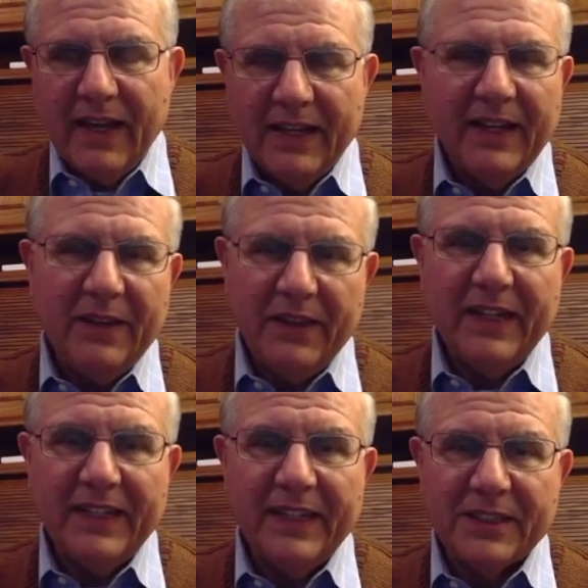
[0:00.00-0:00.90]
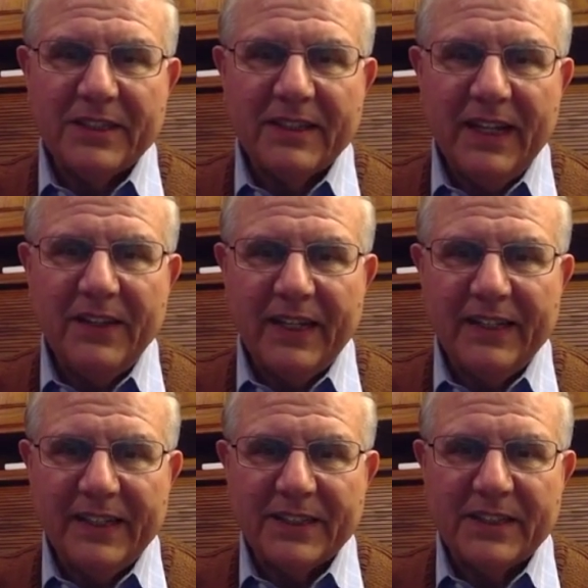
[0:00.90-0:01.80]
I think it is. I think
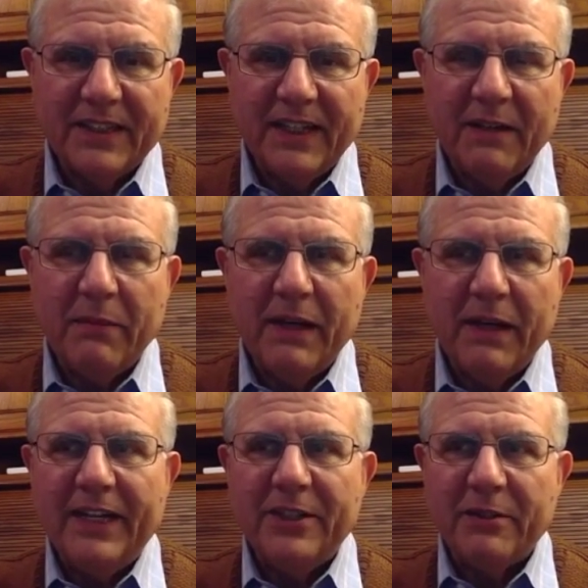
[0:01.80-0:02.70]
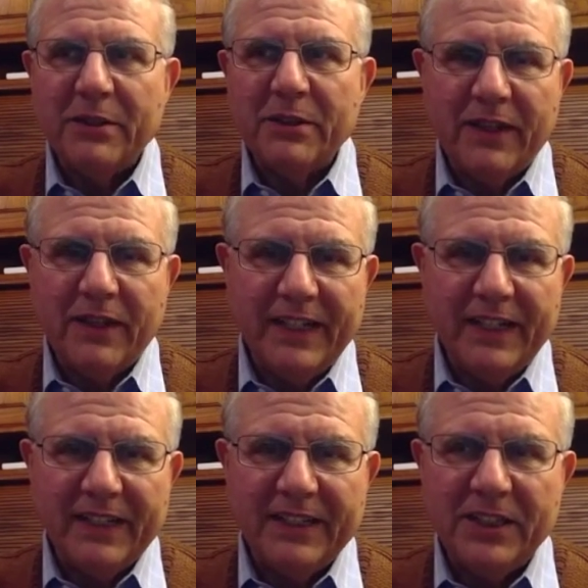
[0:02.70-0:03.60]
it is. My editor was
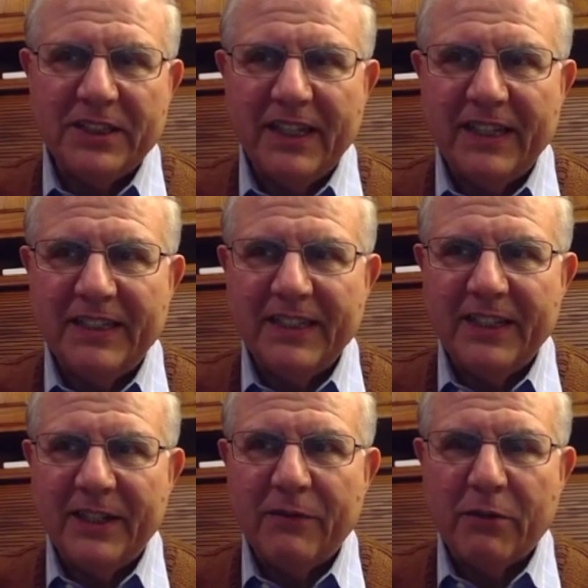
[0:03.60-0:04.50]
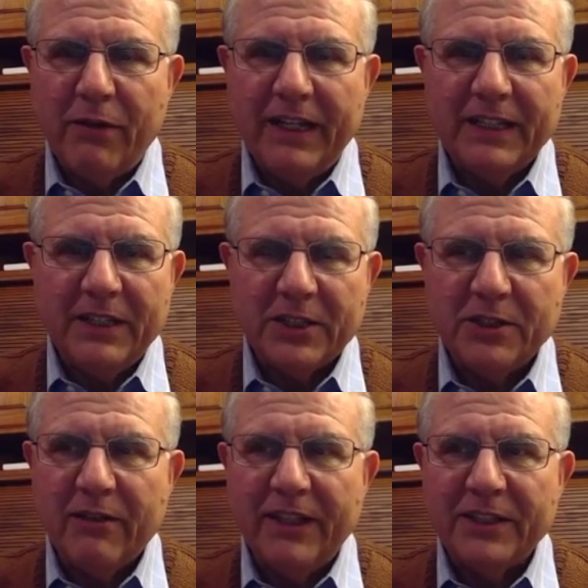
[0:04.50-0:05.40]
funny. She said, after reading all these
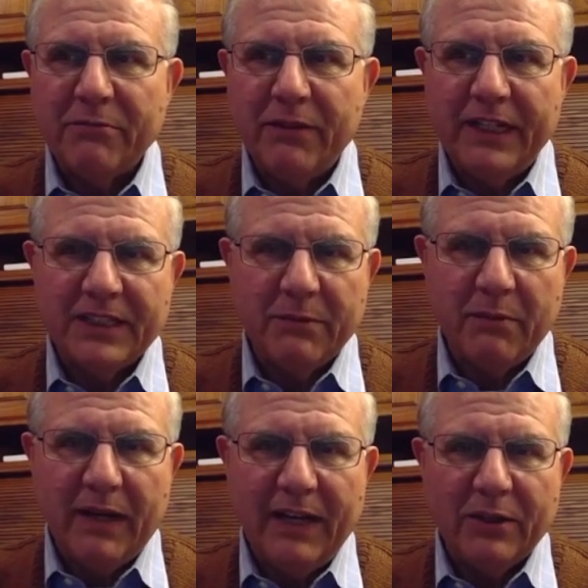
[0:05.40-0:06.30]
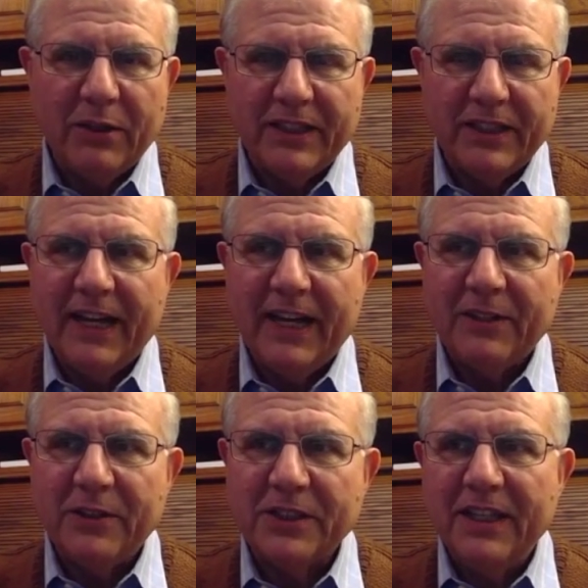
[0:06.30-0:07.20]
stories and reading some of the bios from the
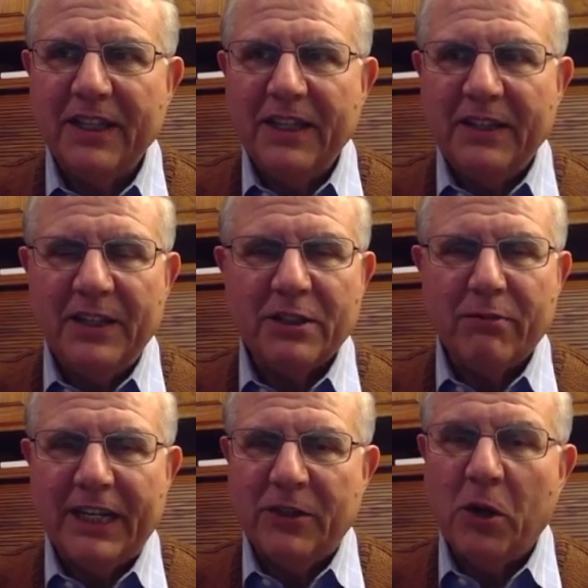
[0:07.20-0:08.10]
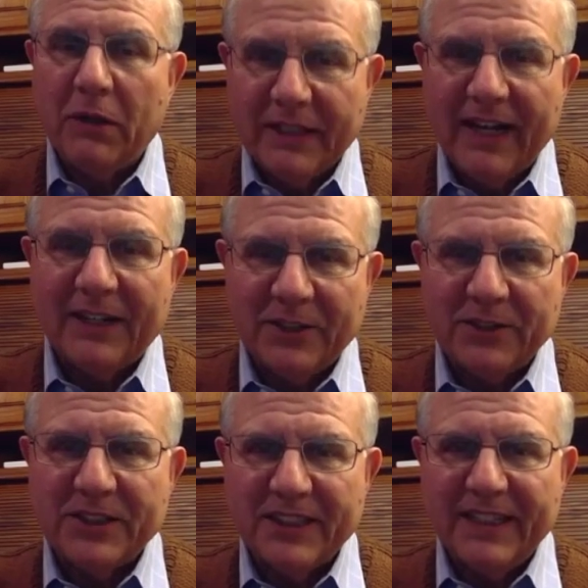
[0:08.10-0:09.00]
doctors, these are really noble
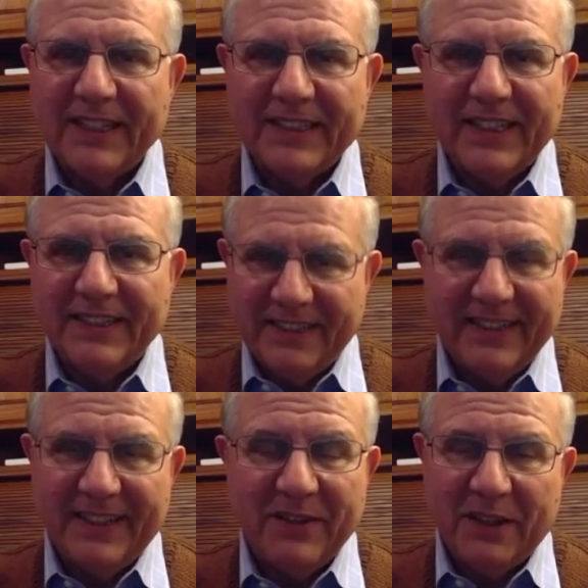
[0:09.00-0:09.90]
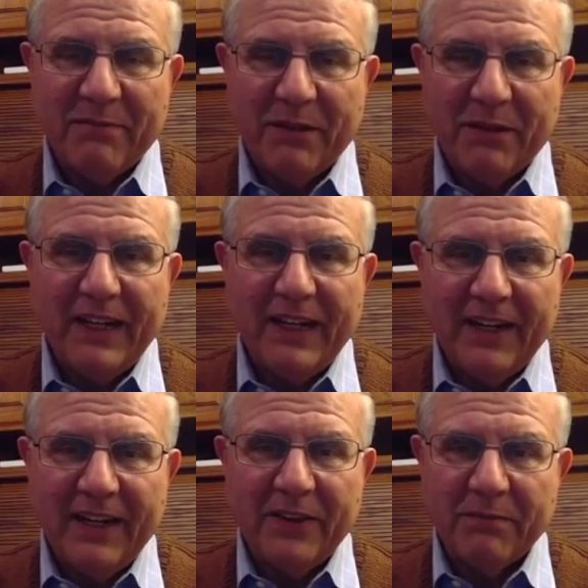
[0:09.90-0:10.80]
doctors. And I said, they really
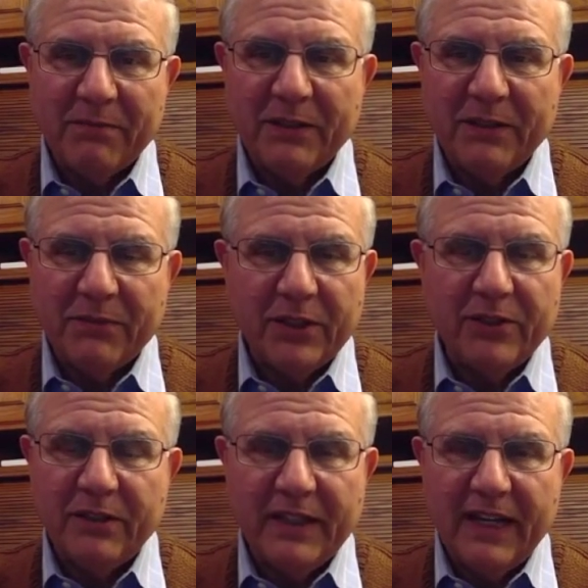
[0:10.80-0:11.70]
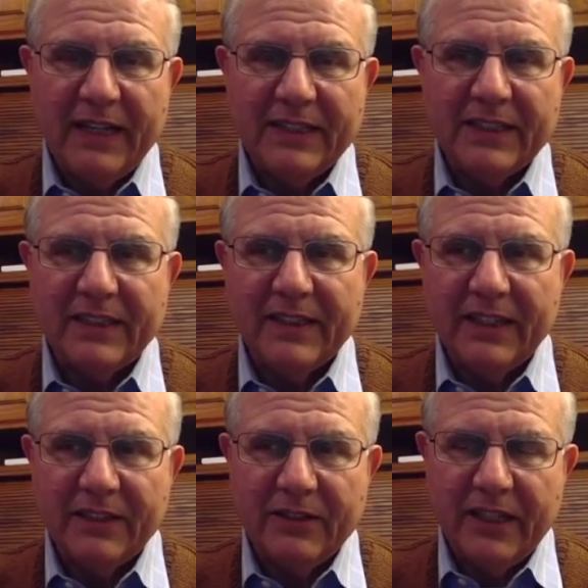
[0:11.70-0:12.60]
are. They're good guys
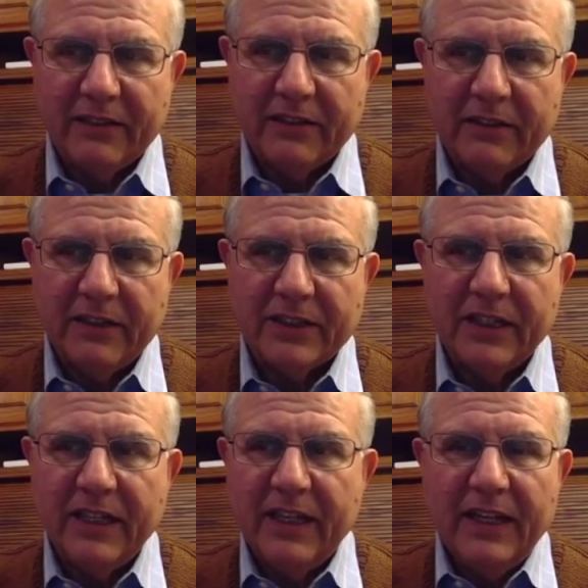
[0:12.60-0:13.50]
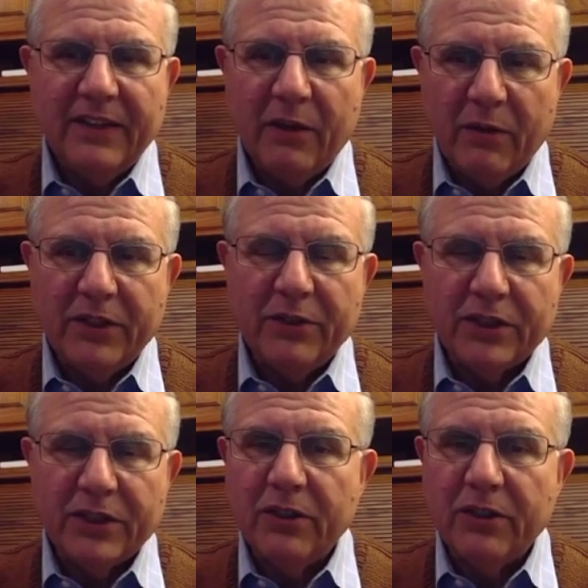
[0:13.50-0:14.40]
and good girls. They want to
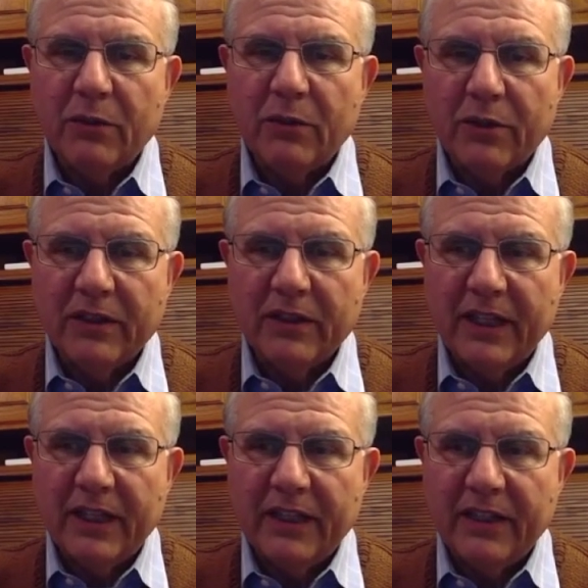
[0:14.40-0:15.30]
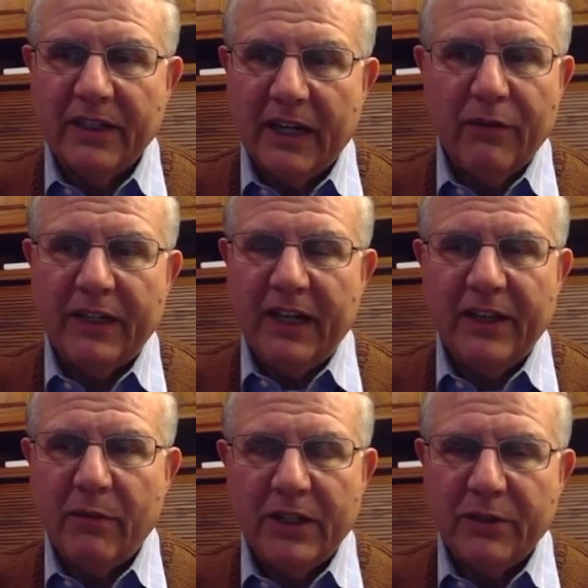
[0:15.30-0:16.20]
do some good in the world, and they every day
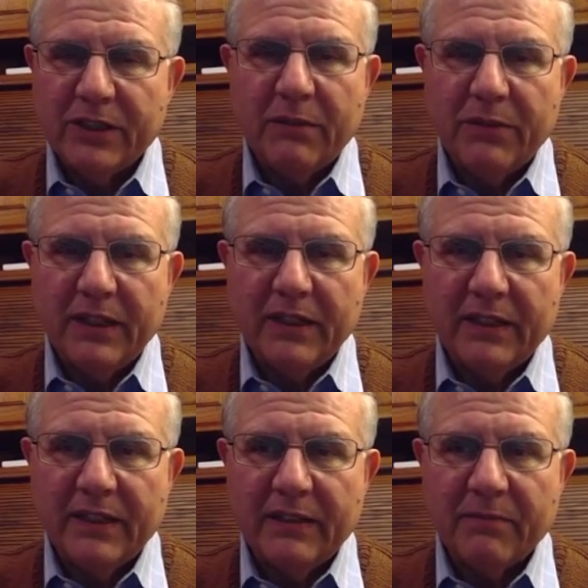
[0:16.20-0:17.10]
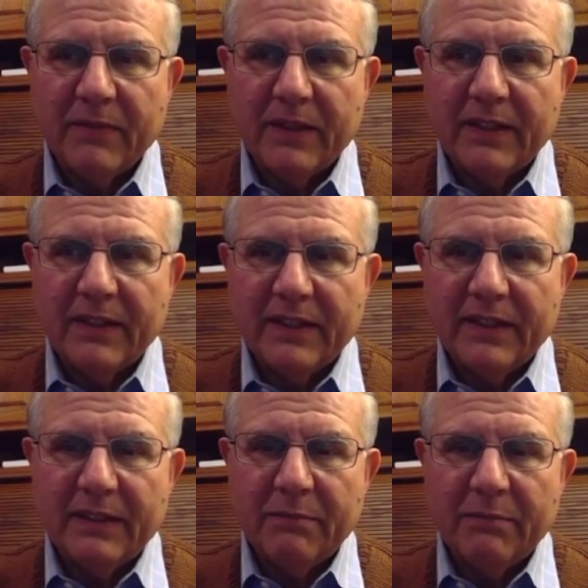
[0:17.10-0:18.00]
they want to do something
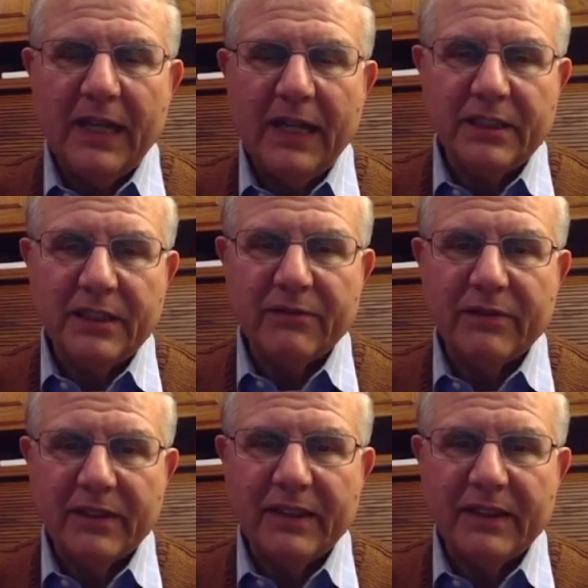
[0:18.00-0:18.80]
positive.